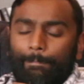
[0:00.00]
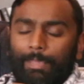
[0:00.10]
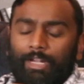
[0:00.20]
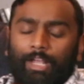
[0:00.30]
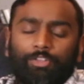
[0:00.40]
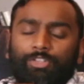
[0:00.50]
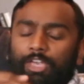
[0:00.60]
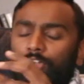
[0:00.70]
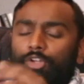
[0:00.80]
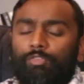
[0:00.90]
And honestly, I
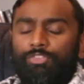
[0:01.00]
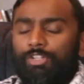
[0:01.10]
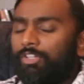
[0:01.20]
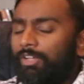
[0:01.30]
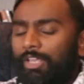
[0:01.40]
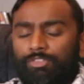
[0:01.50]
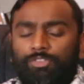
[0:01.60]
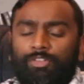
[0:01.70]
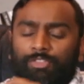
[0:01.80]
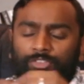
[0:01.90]
don't know if there's any good
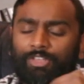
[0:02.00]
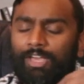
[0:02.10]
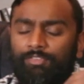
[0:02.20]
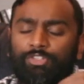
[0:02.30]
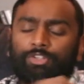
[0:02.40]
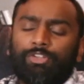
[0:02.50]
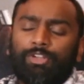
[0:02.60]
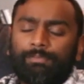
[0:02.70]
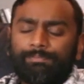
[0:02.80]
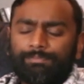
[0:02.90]
answers on this side of
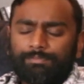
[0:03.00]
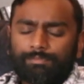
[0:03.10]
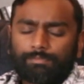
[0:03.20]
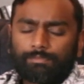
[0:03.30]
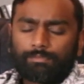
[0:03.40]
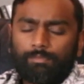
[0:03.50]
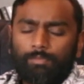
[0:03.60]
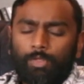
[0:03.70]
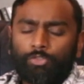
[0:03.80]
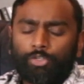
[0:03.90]
eternity.
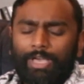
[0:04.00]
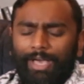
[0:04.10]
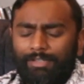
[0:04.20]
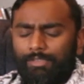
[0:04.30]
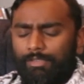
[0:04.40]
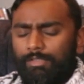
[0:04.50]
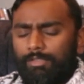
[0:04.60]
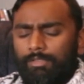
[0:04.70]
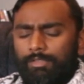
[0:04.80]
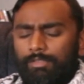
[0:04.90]
So, God,
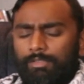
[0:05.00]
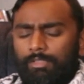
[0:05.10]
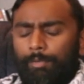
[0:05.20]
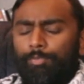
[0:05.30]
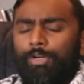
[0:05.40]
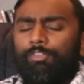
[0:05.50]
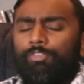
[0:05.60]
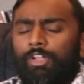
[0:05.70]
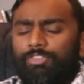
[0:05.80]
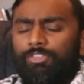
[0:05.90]
I pray
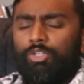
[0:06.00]
for us that